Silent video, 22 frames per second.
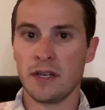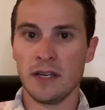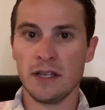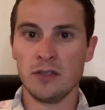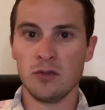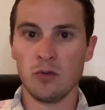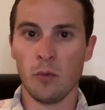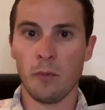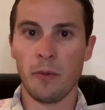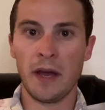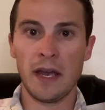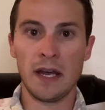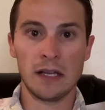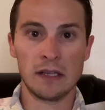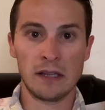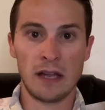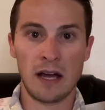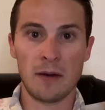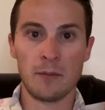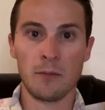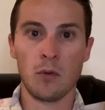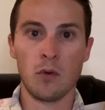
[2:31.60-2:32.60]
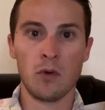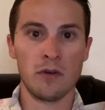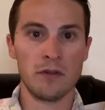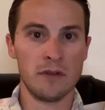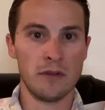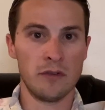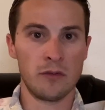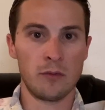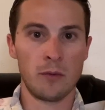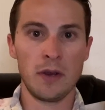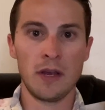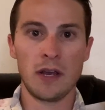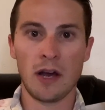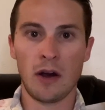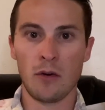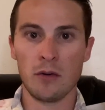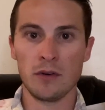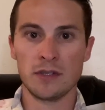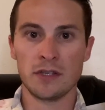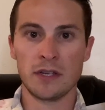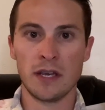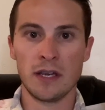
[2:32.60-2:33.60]
kids will pay a lot more than three
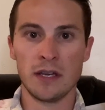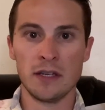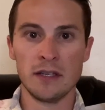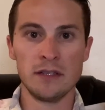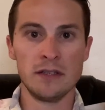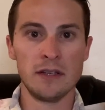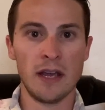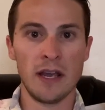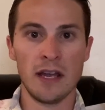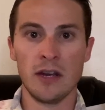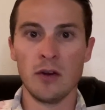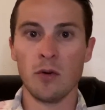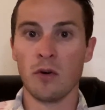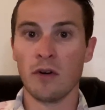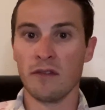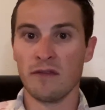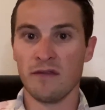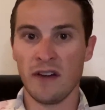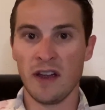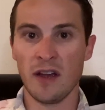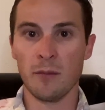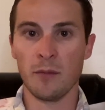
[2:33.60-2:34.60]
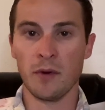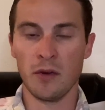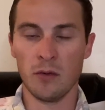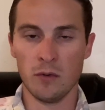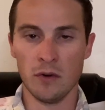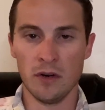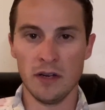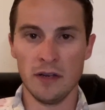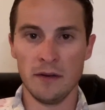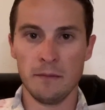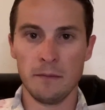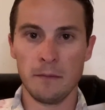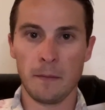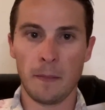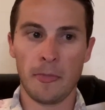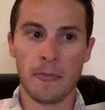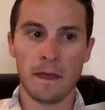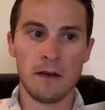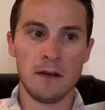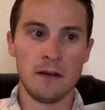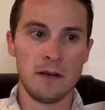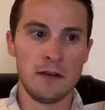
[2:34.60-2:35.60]
college kids and or a family would.
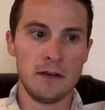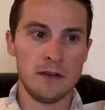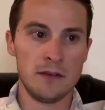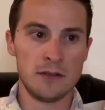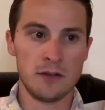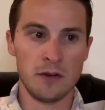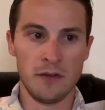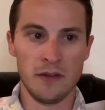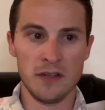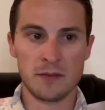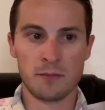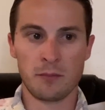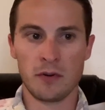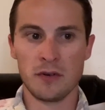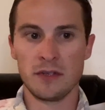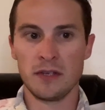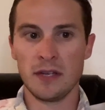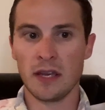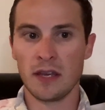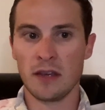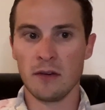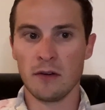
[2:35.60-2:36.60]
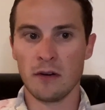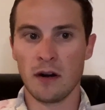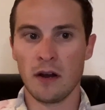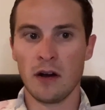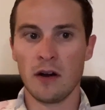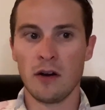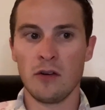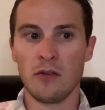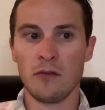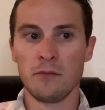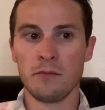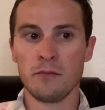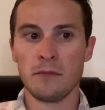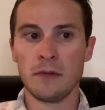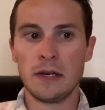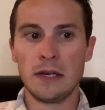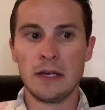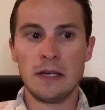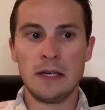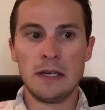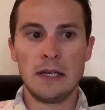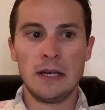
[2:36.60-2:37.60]
So this particular home,
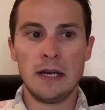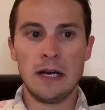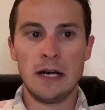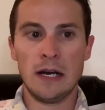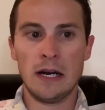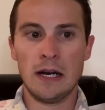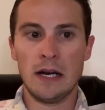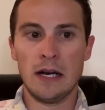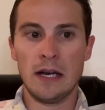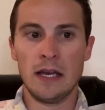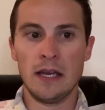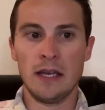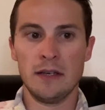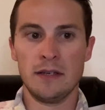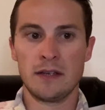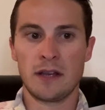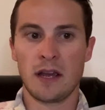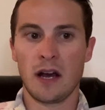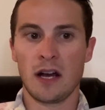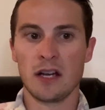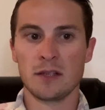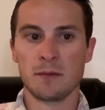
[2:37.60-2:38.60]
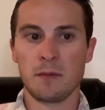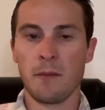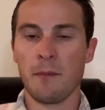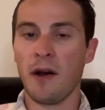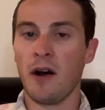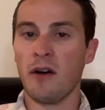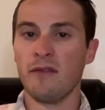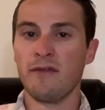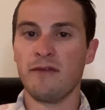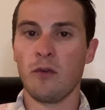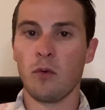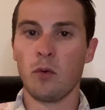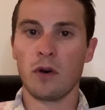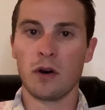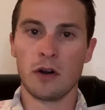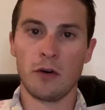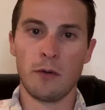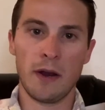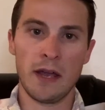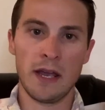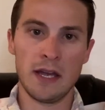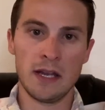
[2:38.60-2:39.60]
it cost me about 4
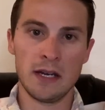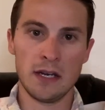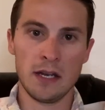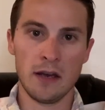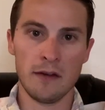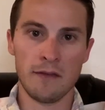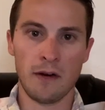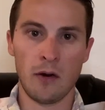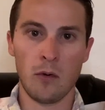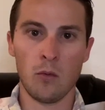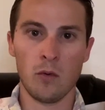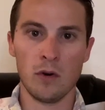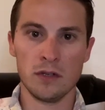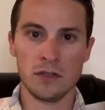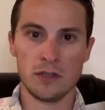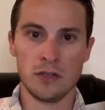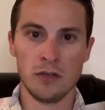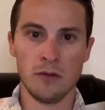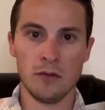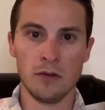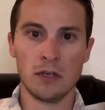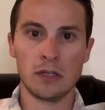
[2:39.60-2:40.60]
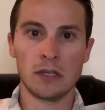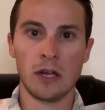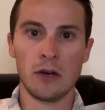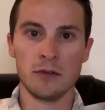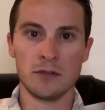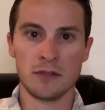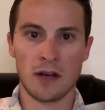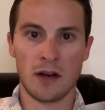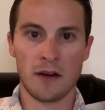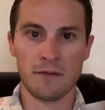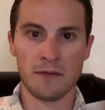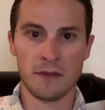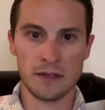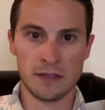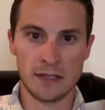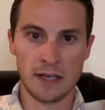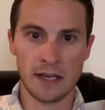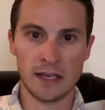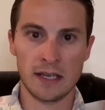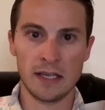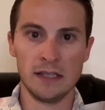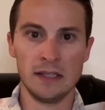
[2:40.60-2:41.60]
grand if I want to close off the
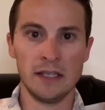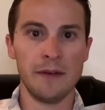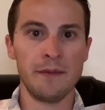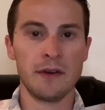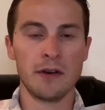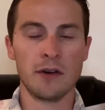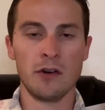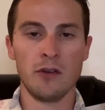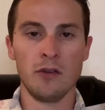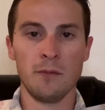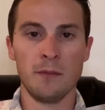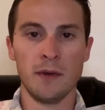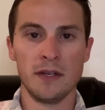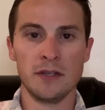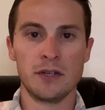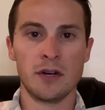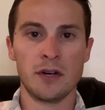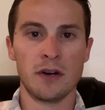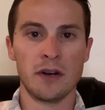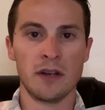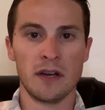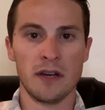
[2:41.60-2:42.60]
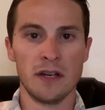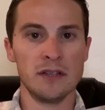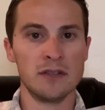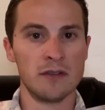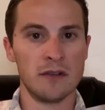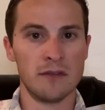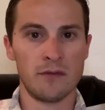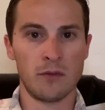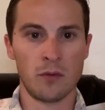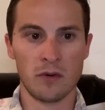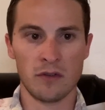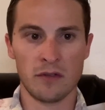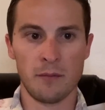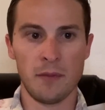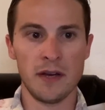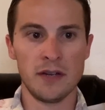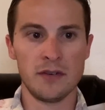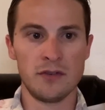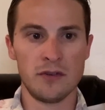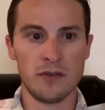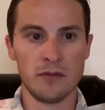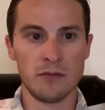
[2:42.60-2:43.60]
second living room and turn it into a fourth
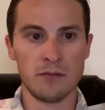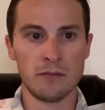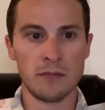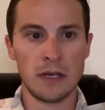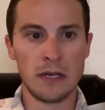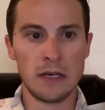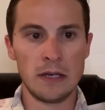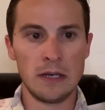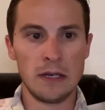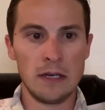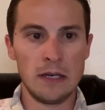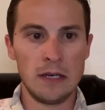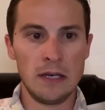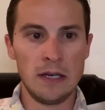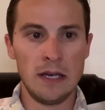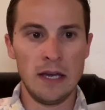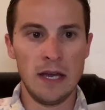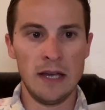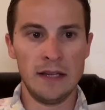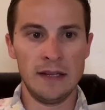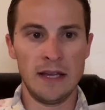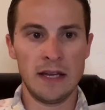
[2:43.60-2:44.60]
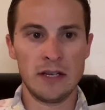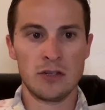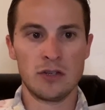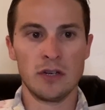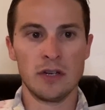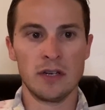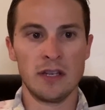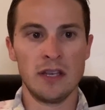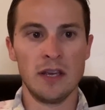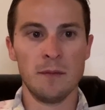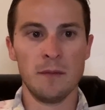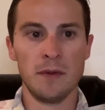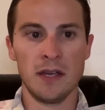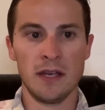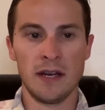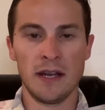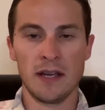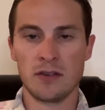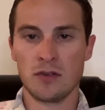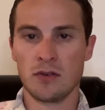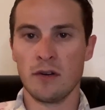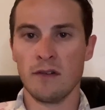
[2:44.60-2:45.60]
bedroom, and that should give me an
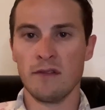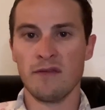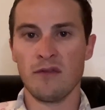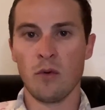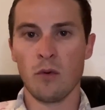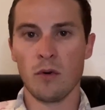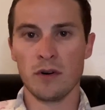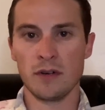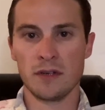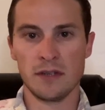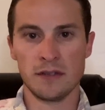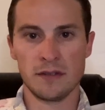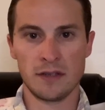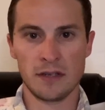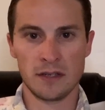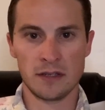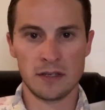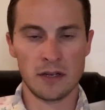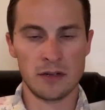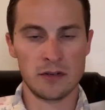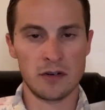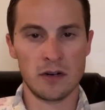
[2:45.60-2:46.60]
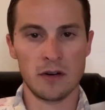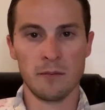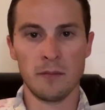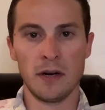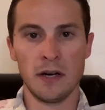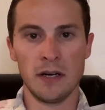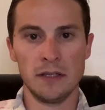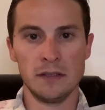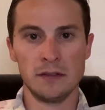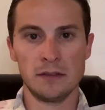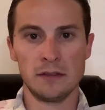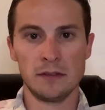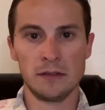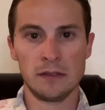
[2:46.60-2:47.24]
extra 400 to 600 a month.